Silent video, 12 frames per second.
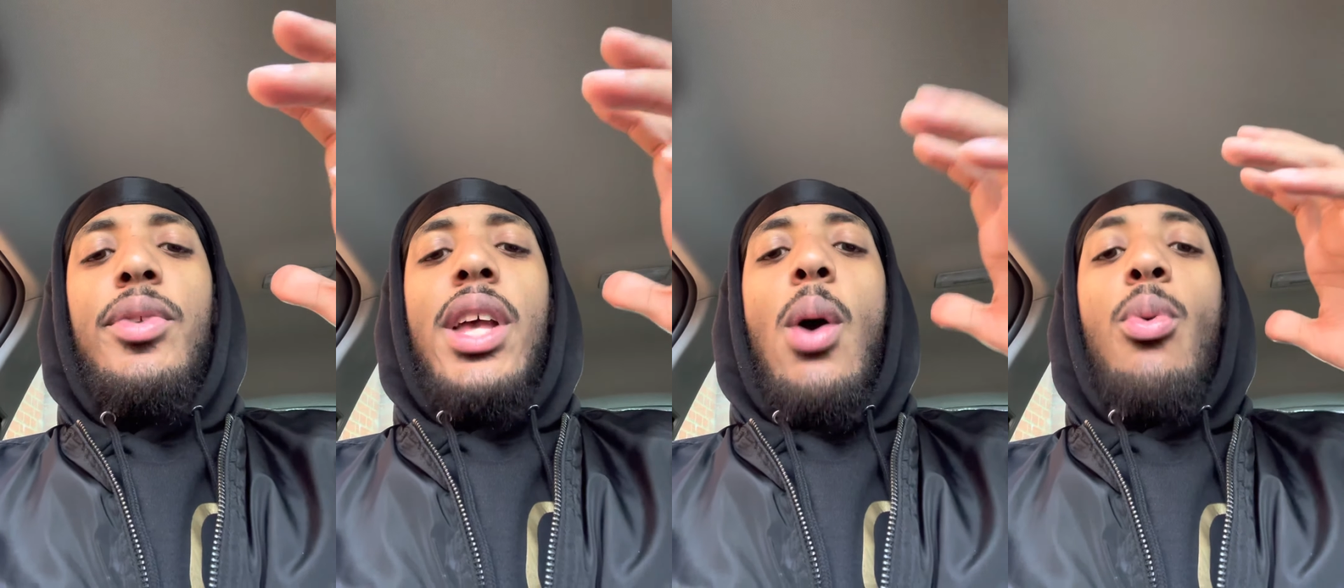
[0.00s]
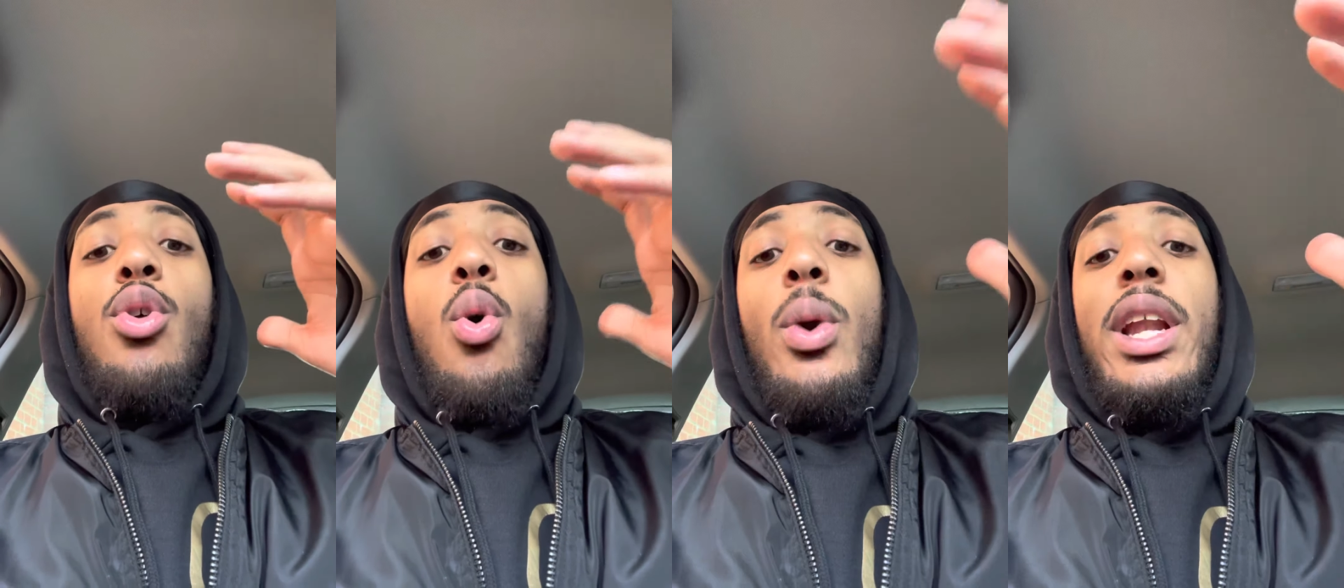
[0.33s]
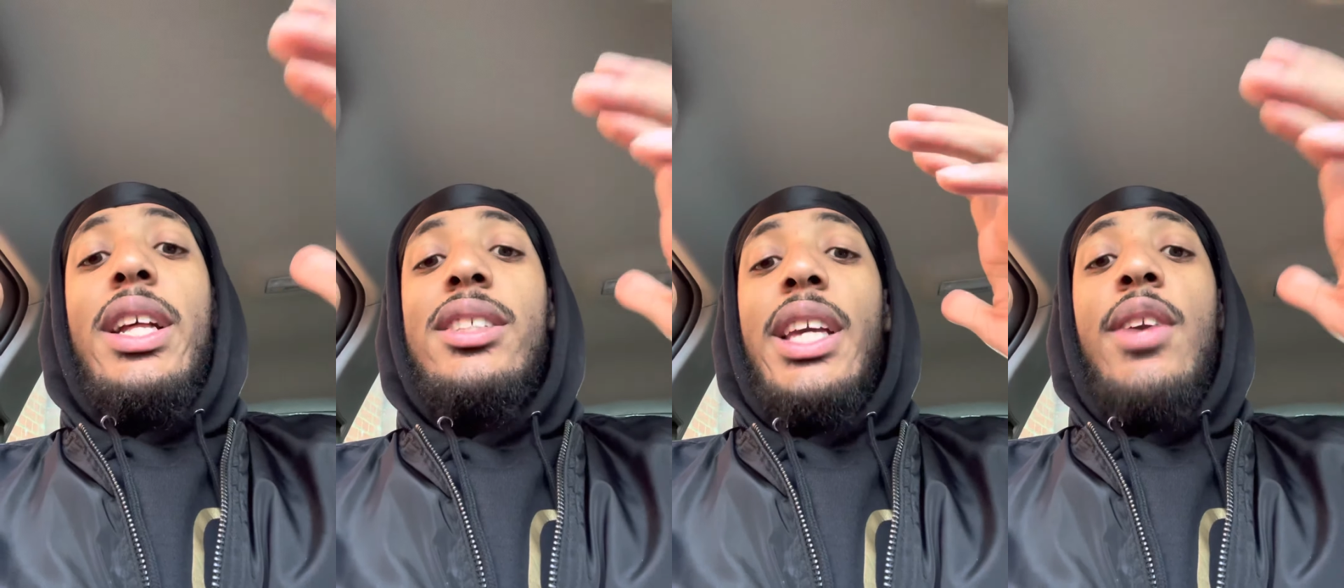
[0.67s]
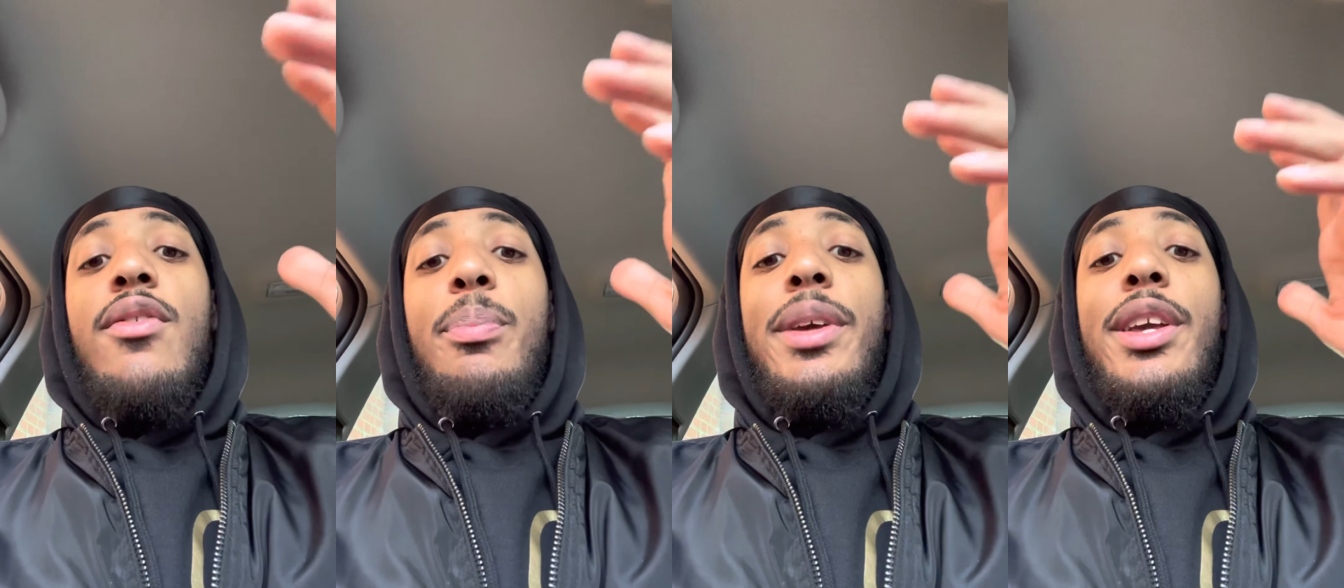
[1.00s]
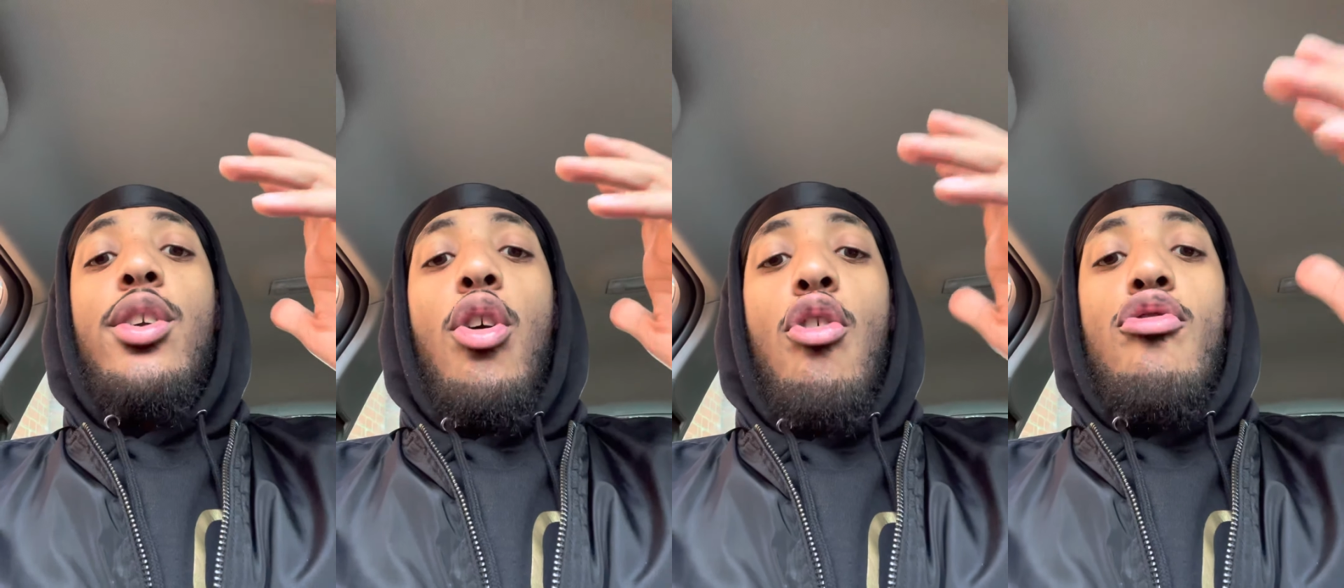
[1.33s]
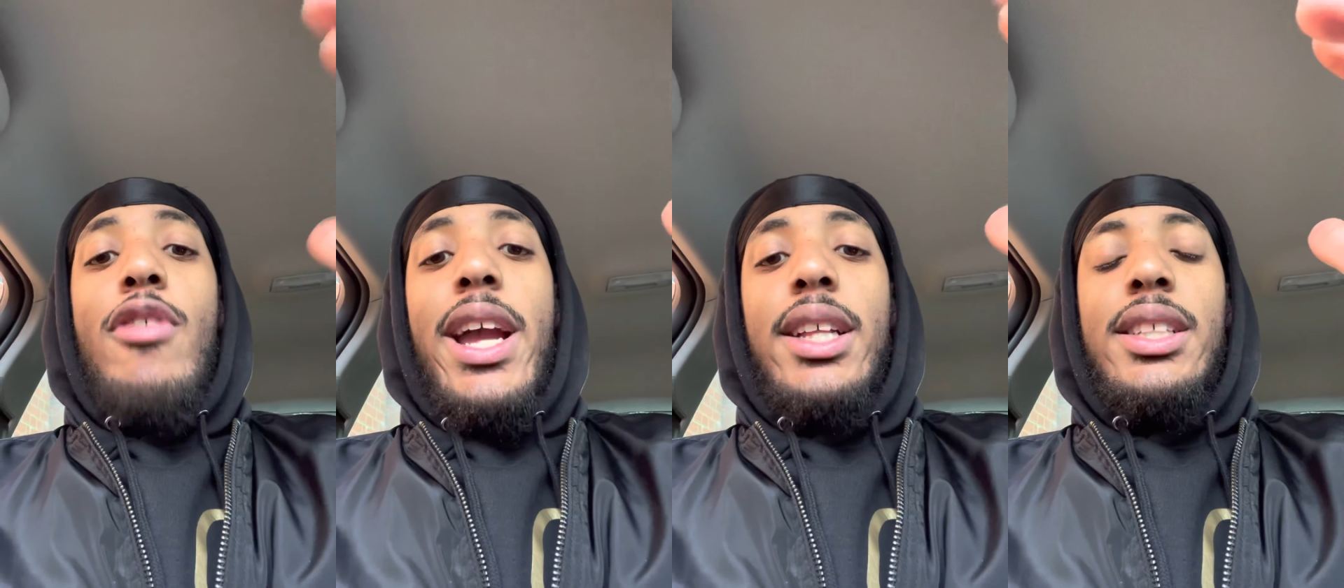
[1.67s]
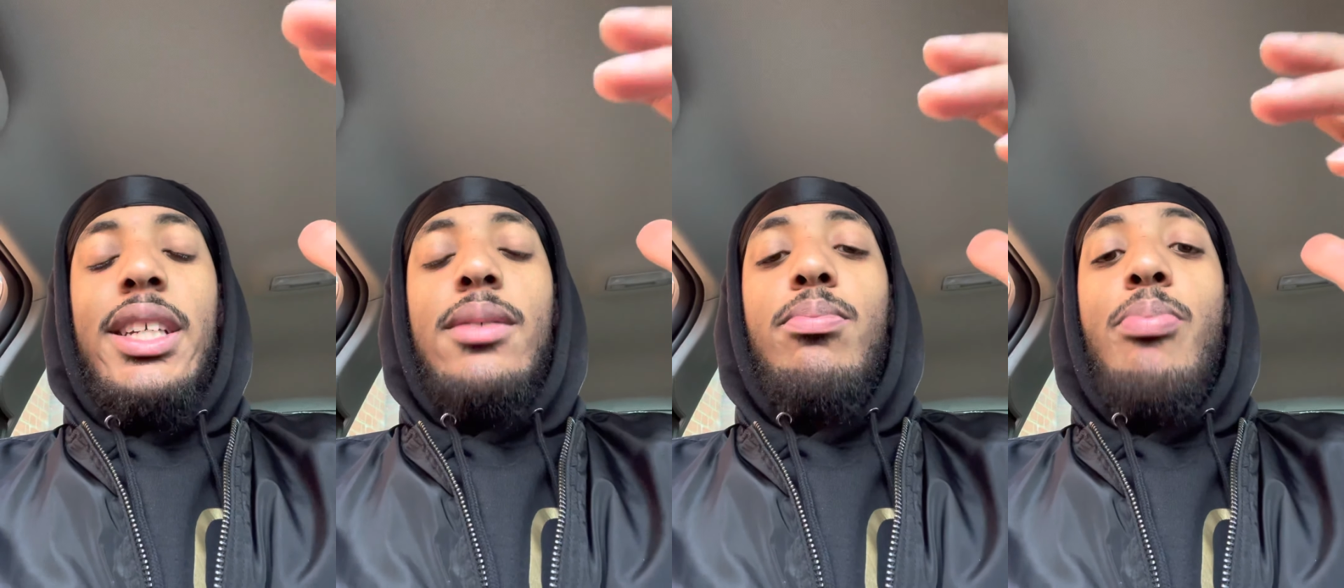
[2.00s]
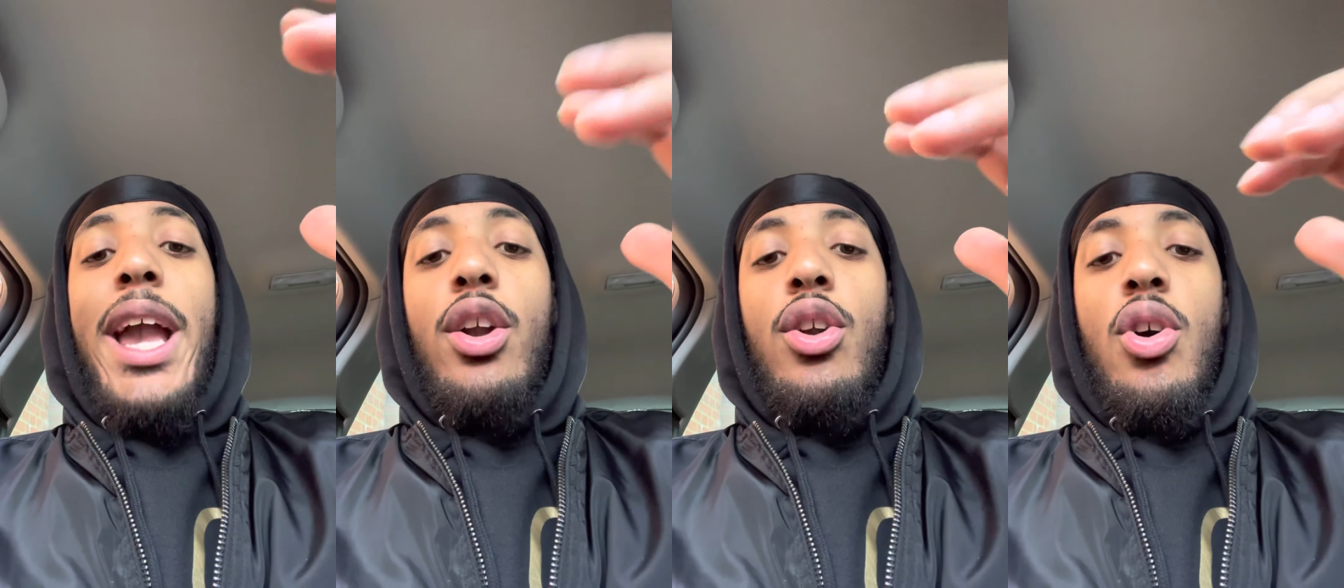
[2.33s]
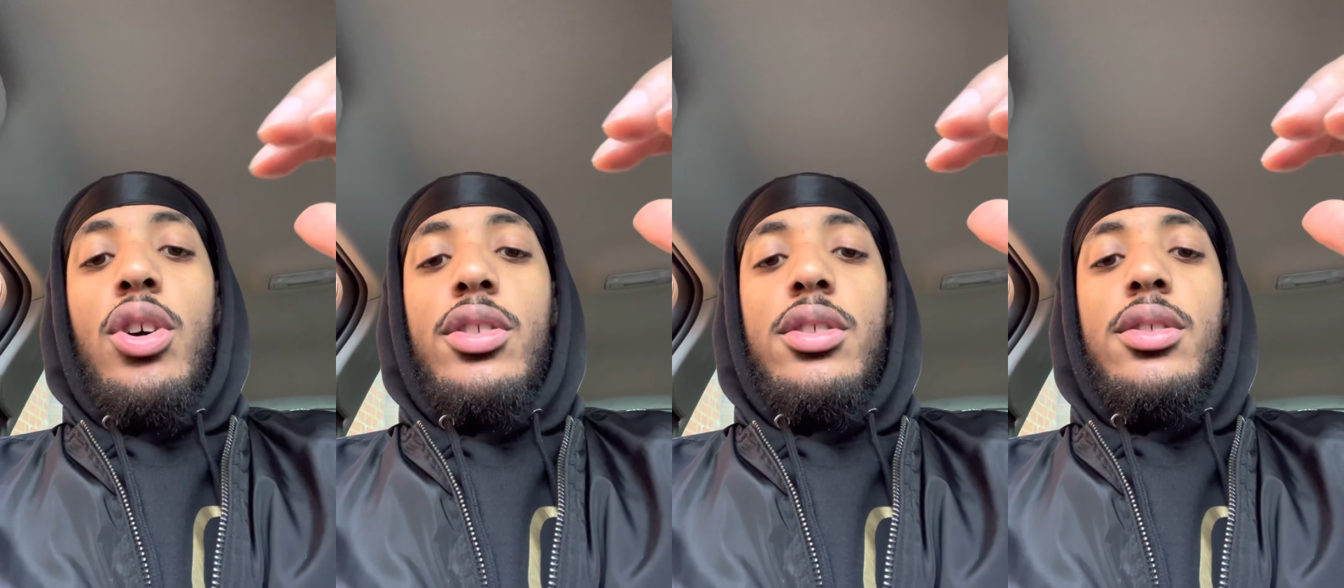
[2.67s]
and we're not willing to even be corrected by God.